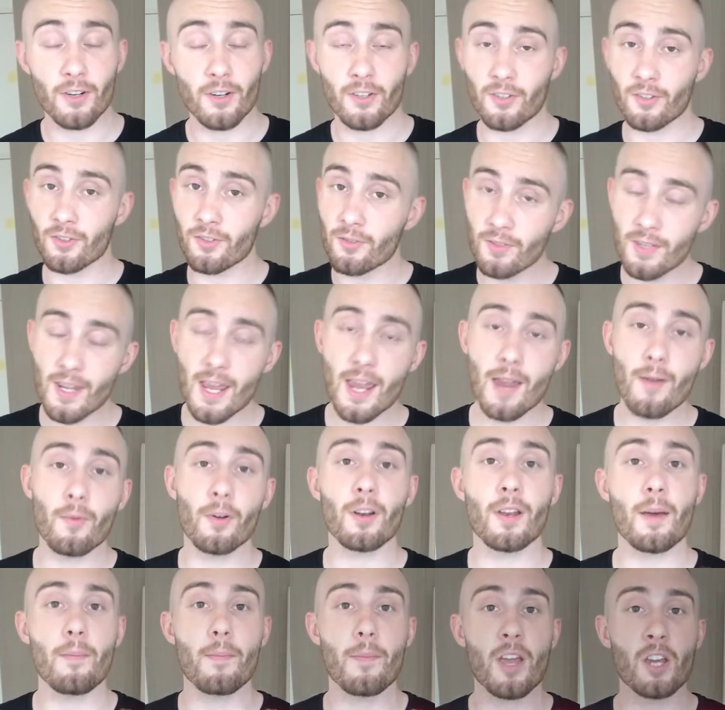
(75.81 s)
So today we're
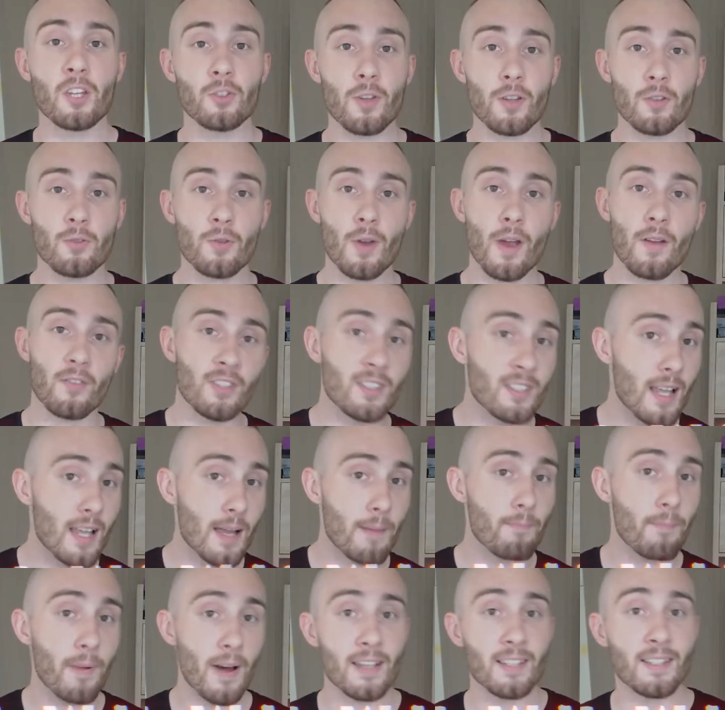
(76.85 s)
gonna make sure to have a
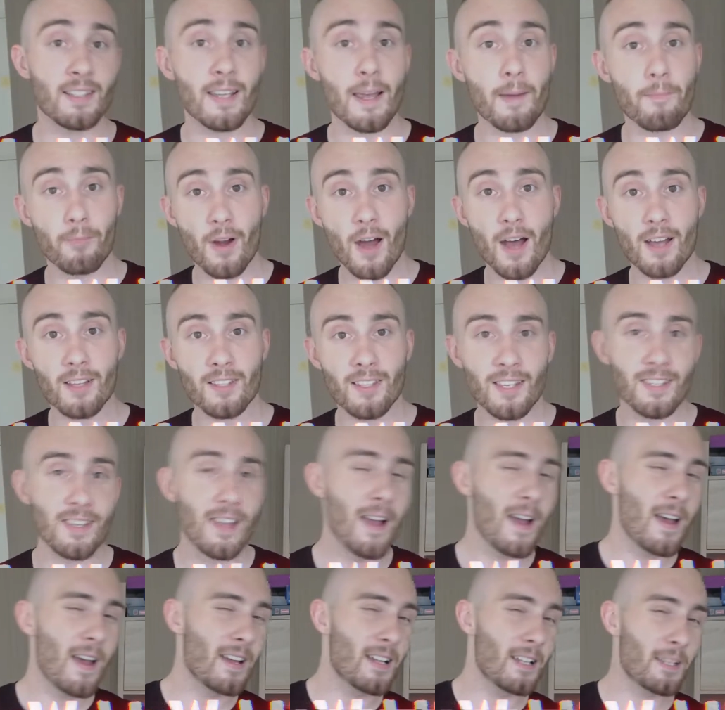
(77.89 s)
step-by-step process
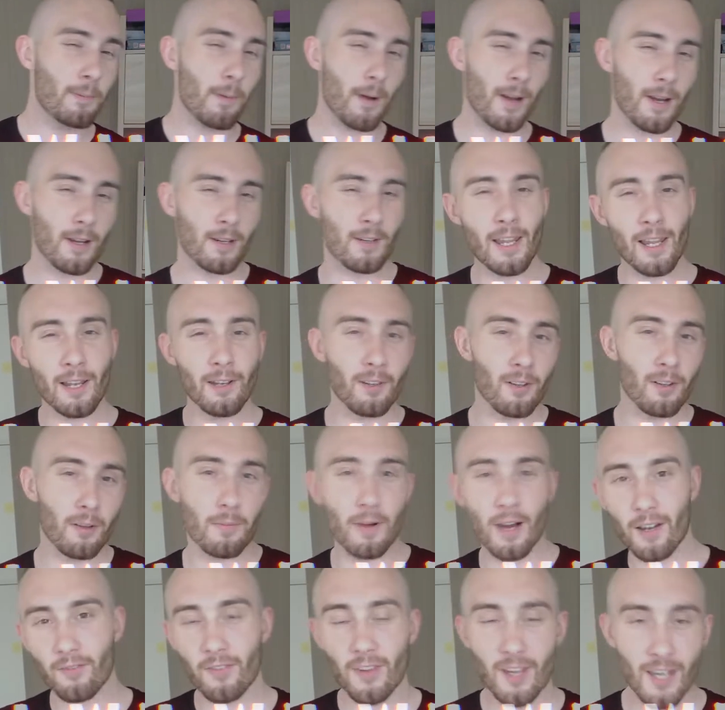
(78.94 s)
inspired a little
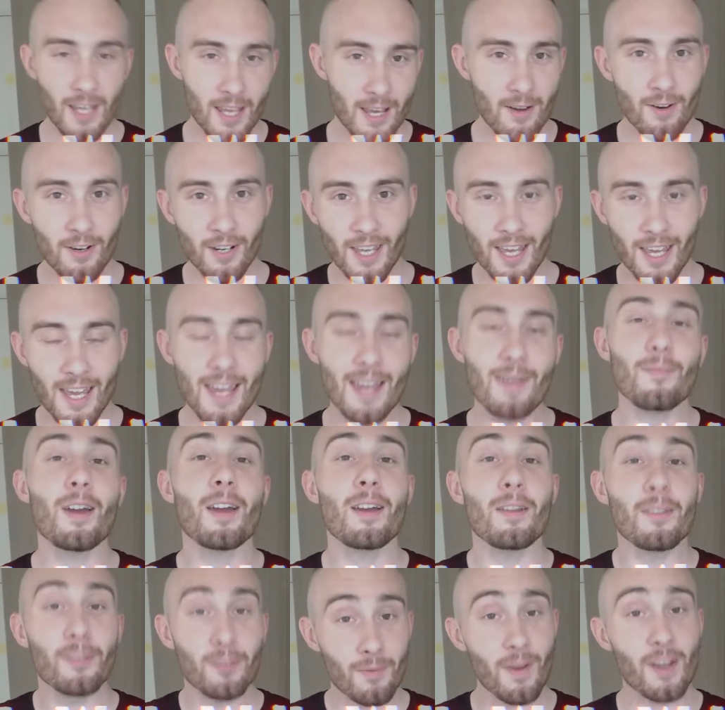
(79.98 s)
about video game
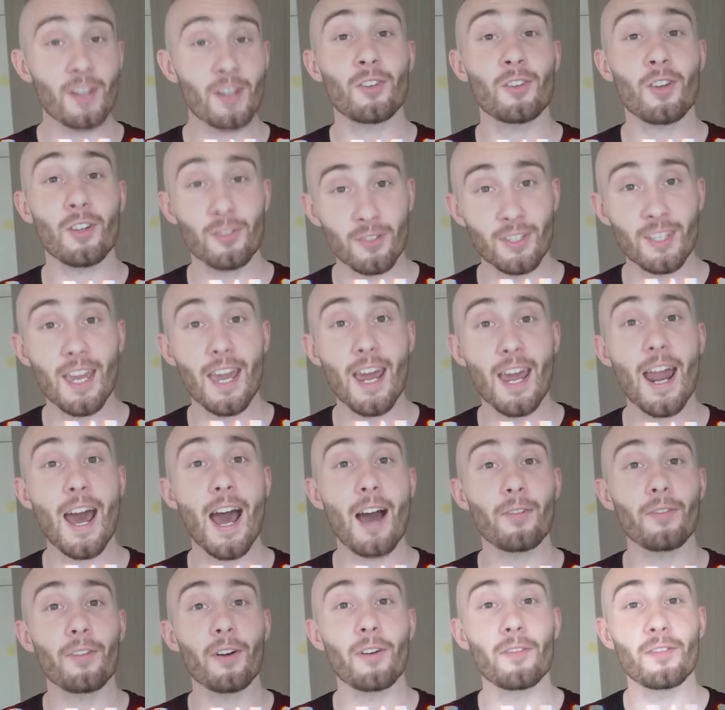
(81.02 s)
to make sure to get
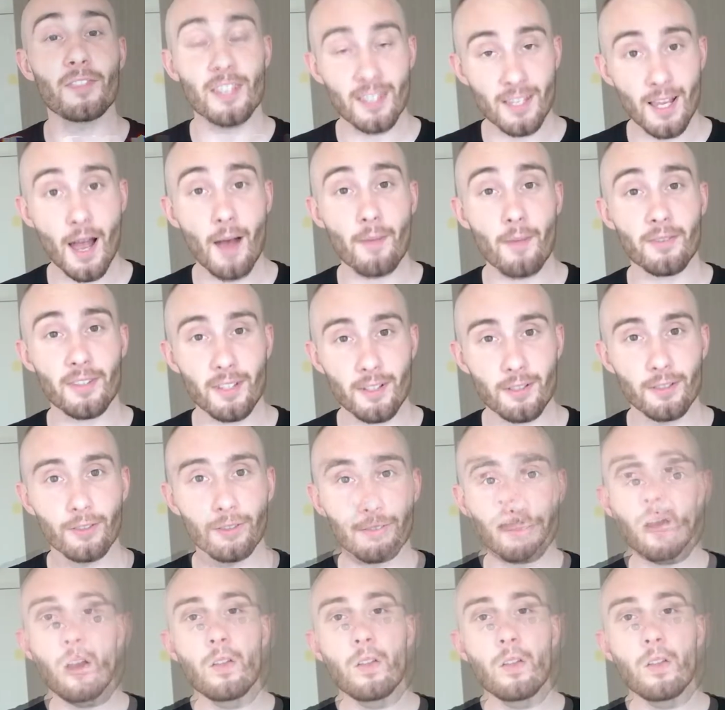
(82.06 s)
out of this obstacle.